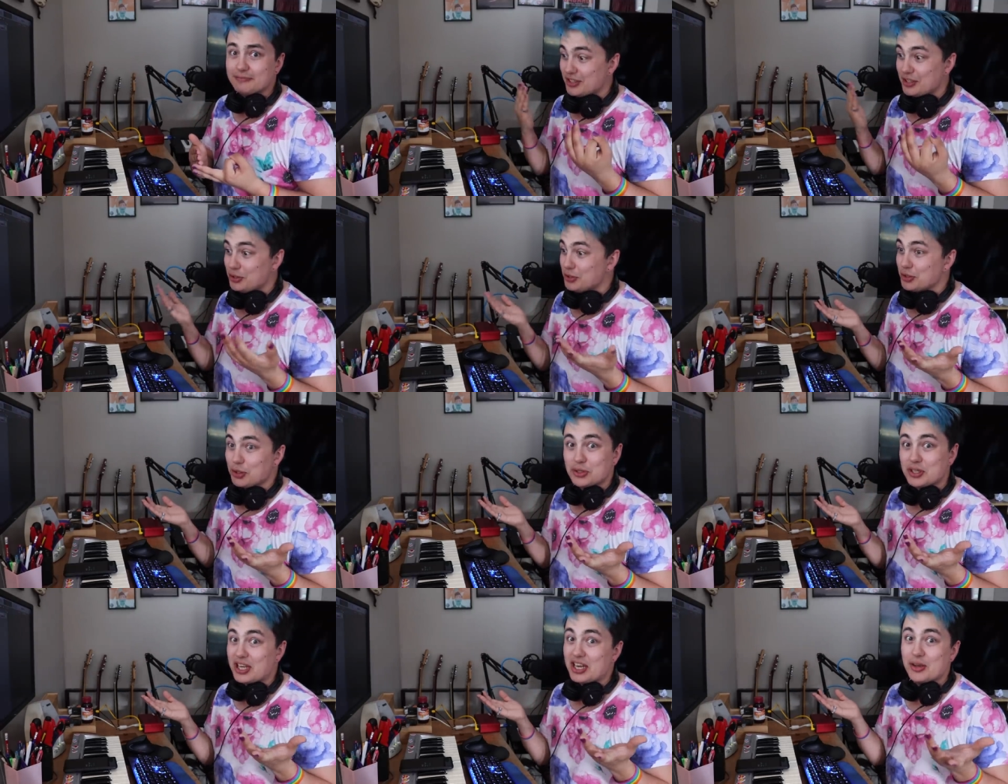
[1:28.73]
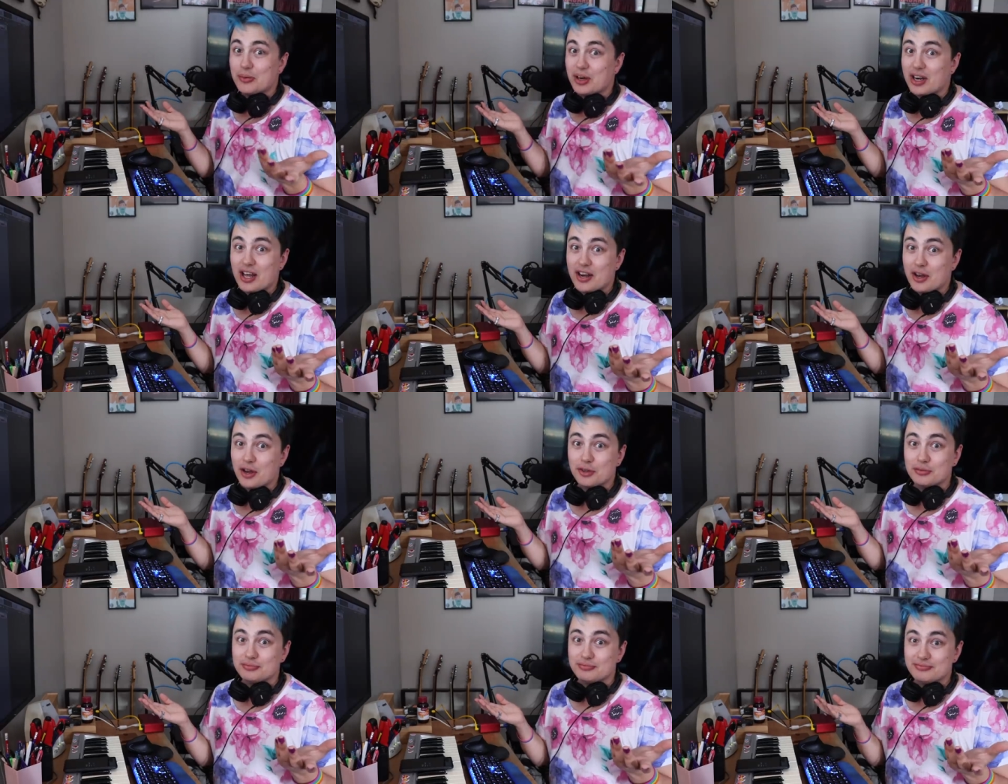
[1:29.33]
You talk to anyone I
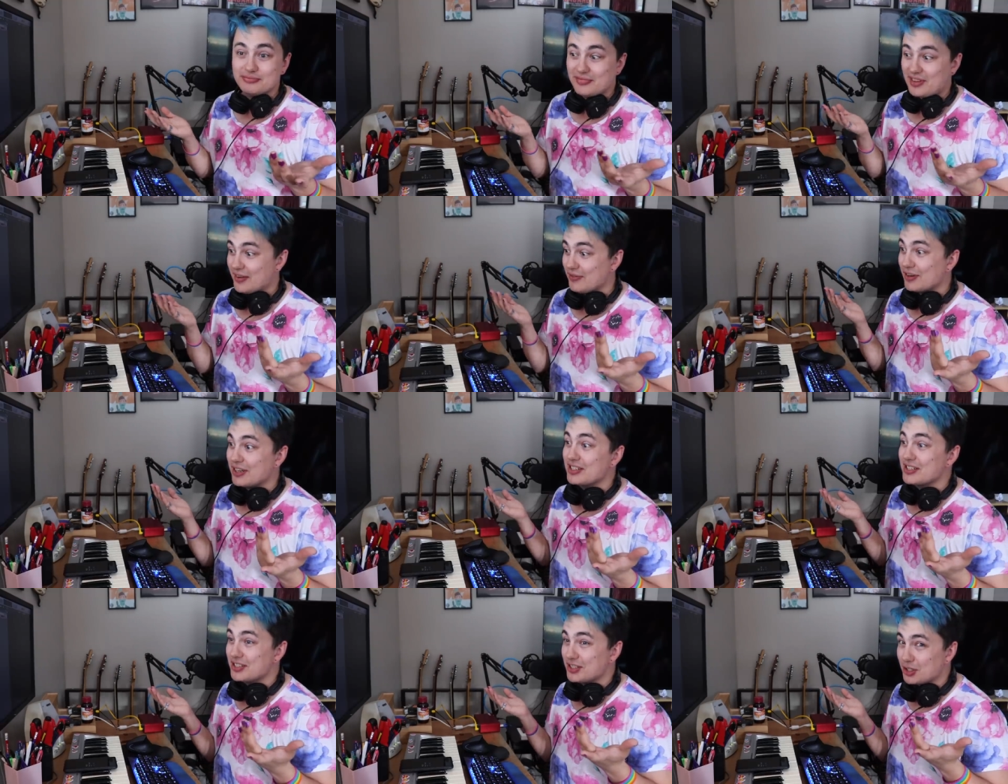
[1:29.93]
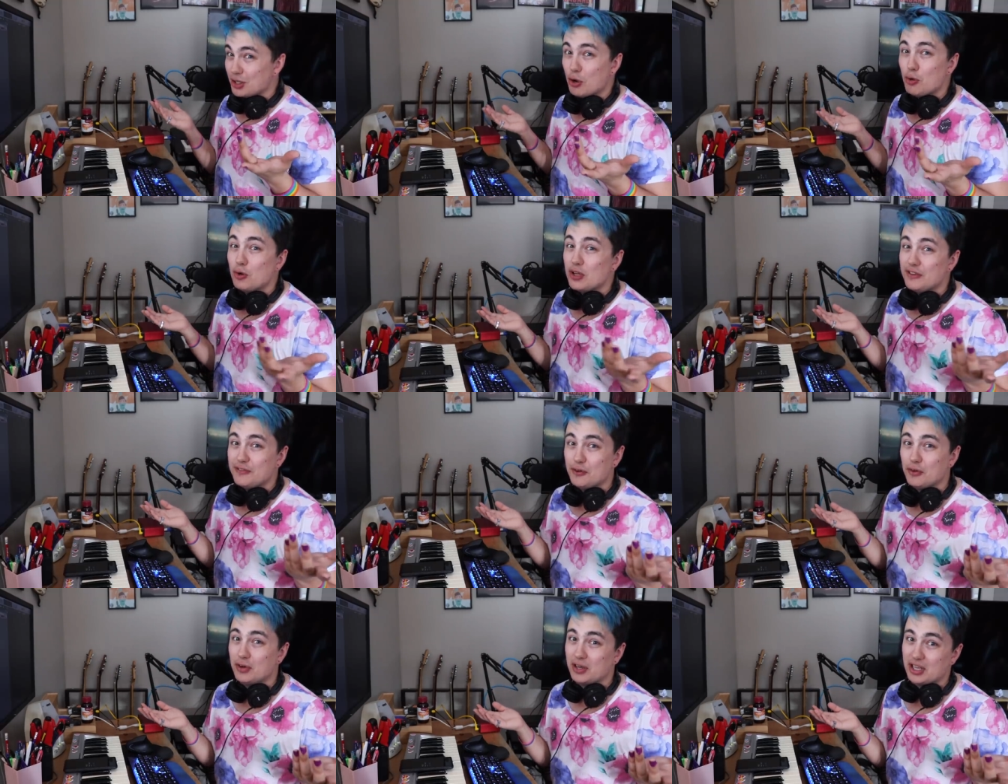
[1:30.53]
know, everyone is slowly
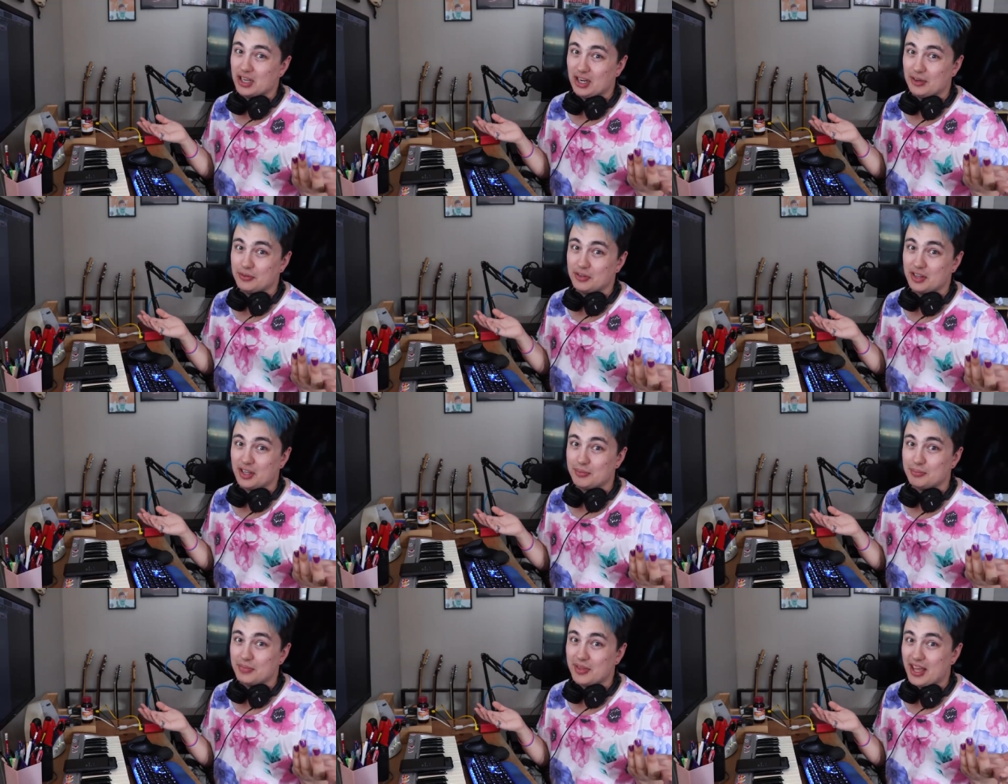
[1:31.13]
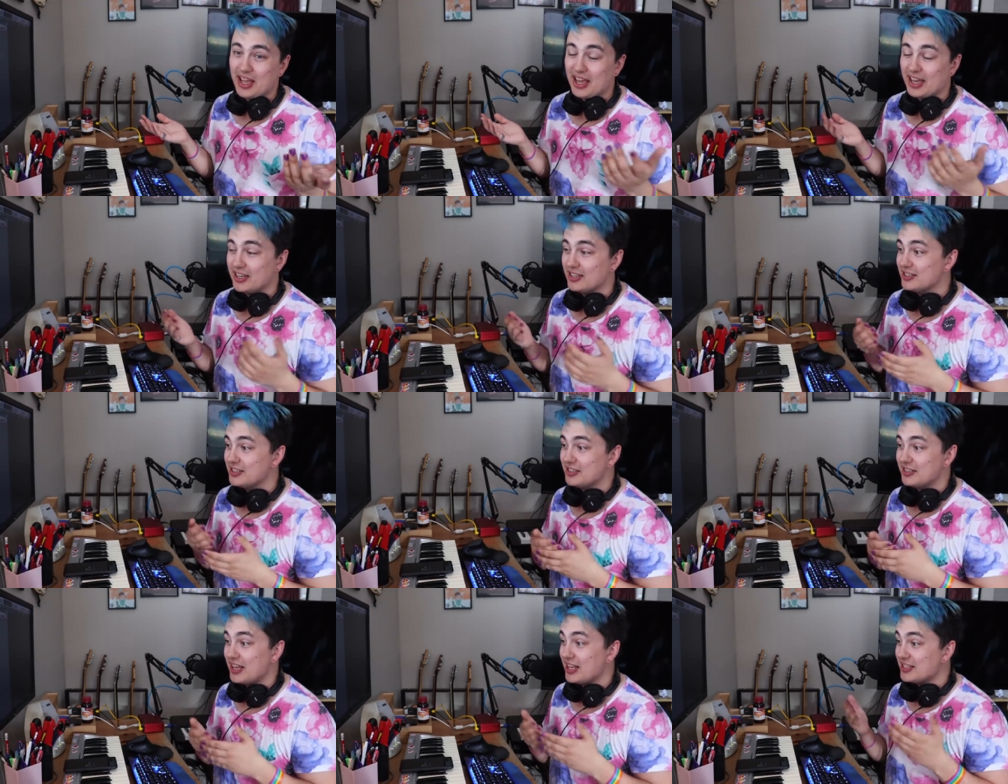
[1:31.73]
falling in love with him,
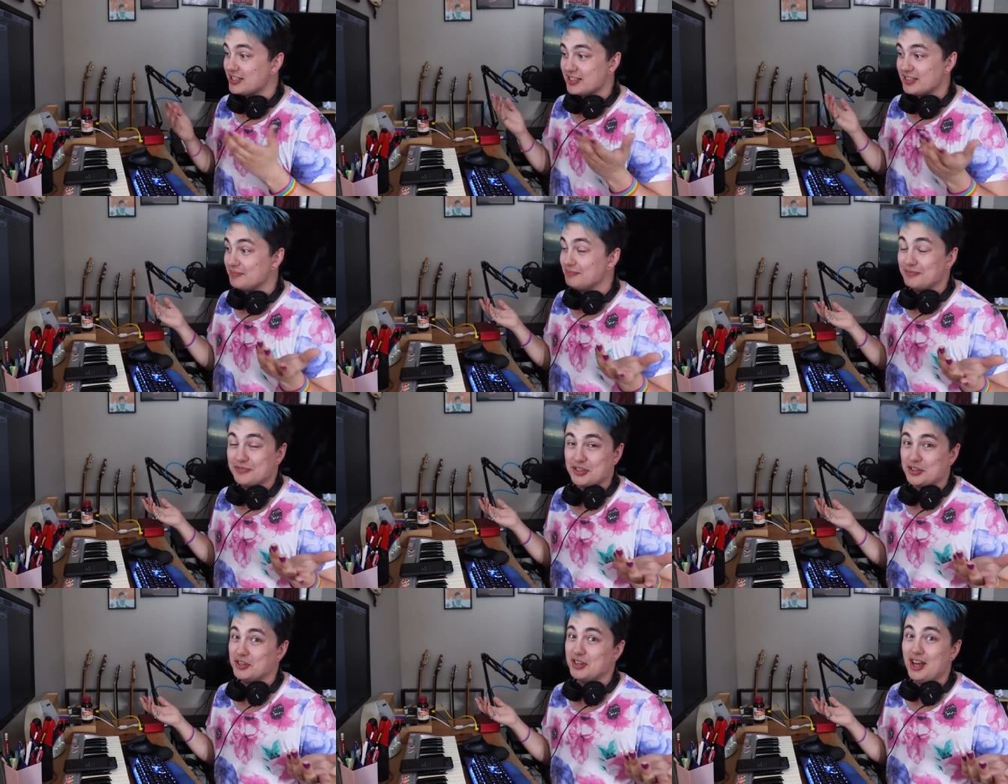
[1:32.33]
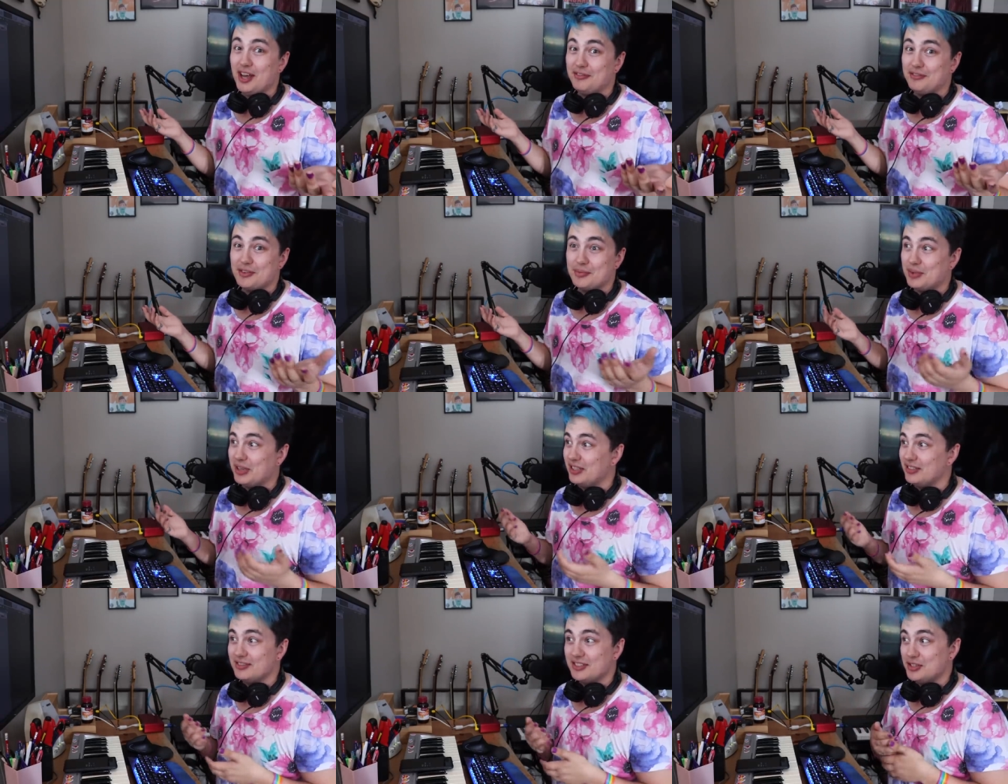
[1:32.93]
and that's fair enough. I
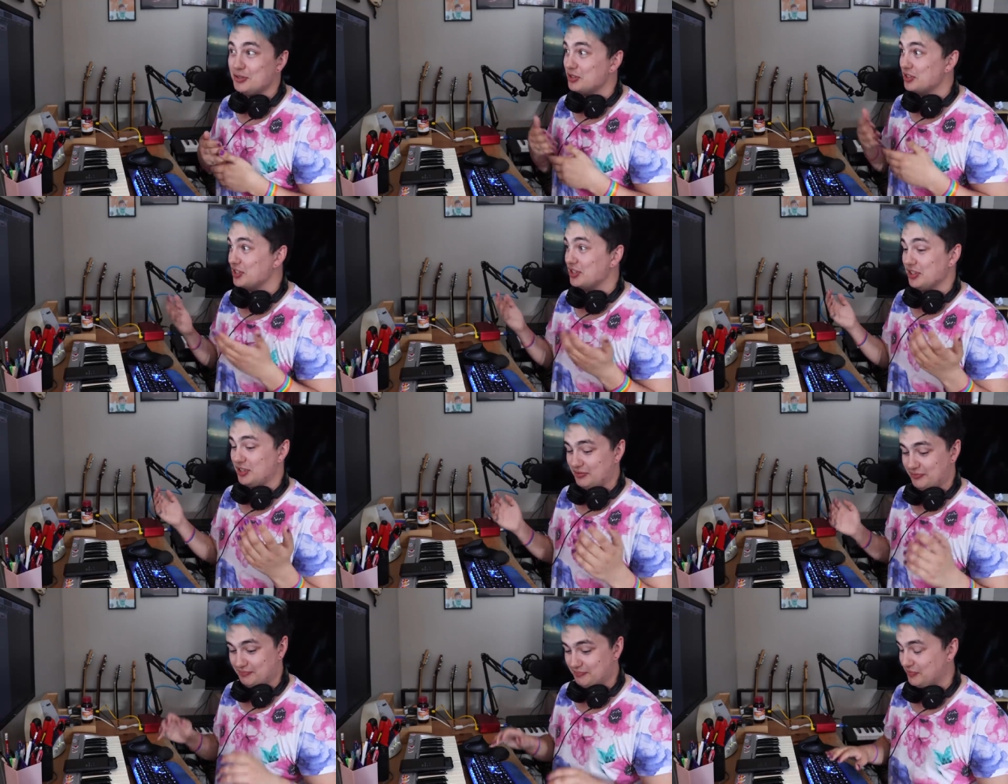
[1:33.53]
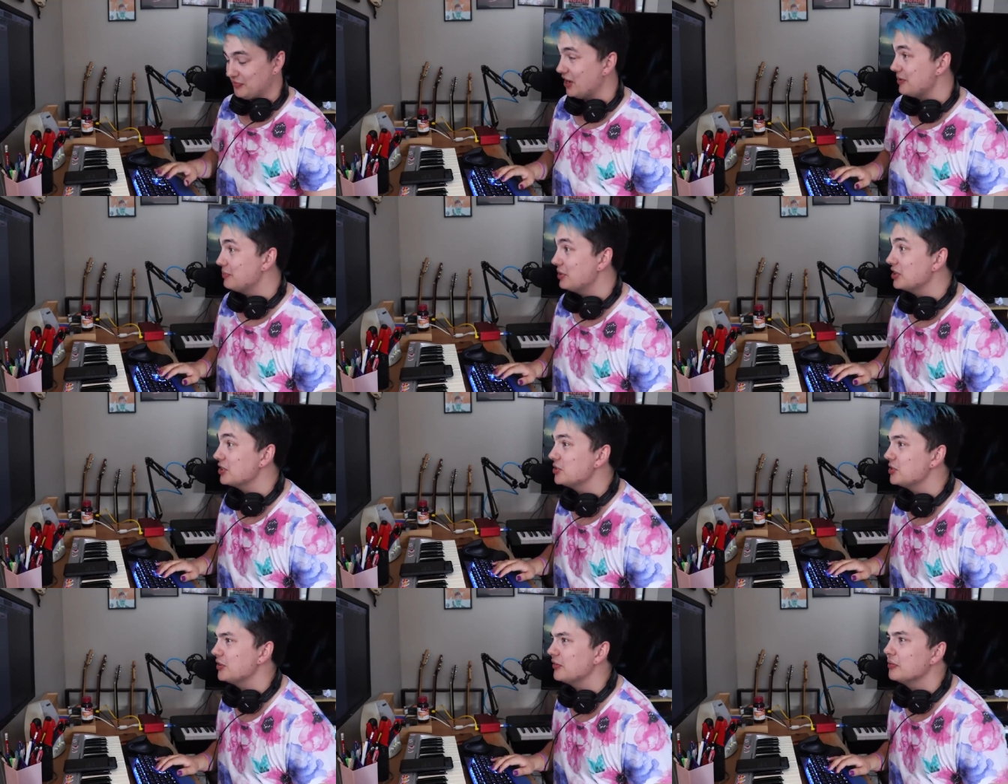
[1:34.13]
mean, you just gotta find
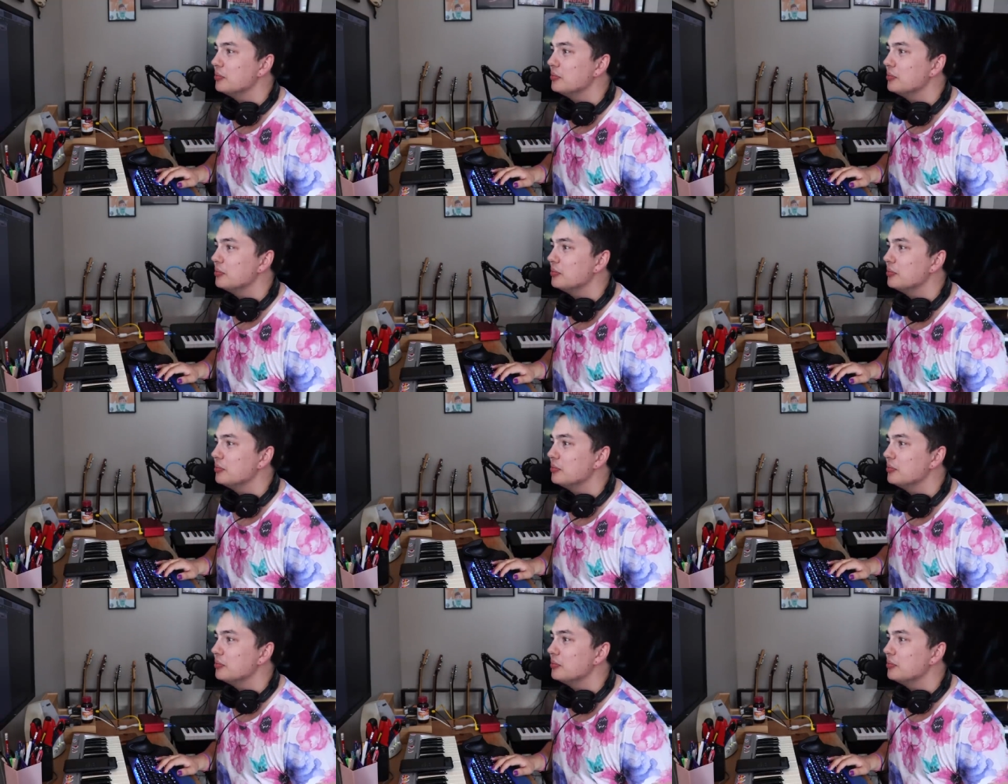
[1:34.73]
pictures of